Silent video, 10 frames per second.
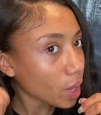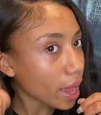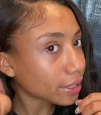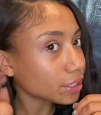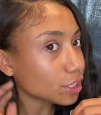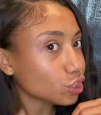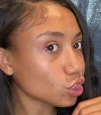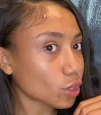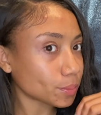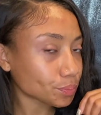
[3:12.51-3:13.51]
And yeah,
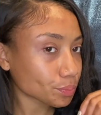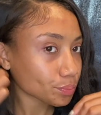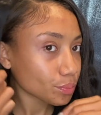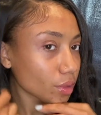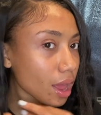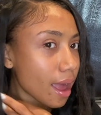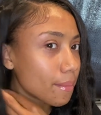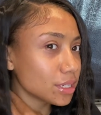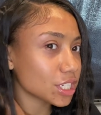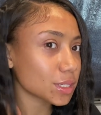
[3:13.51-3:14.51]
so I'm
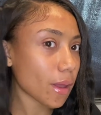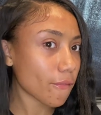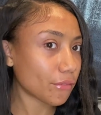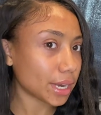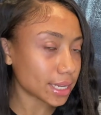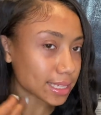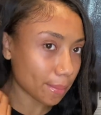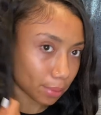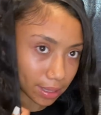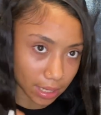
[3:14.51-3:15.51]
gonna just finesse it,
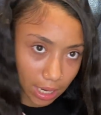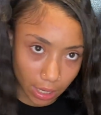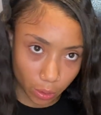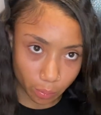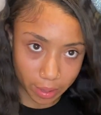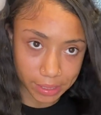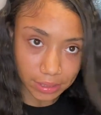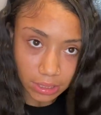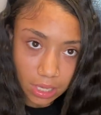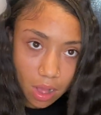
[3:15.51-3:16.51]
blend it in a little bit
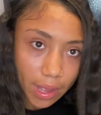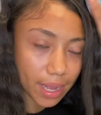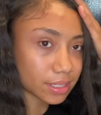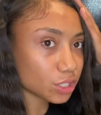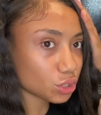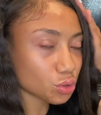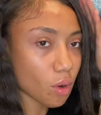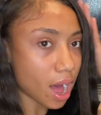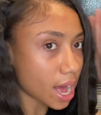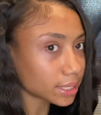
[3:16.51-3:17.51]
because it's too
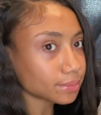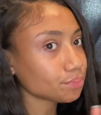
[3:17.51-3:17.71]
hot.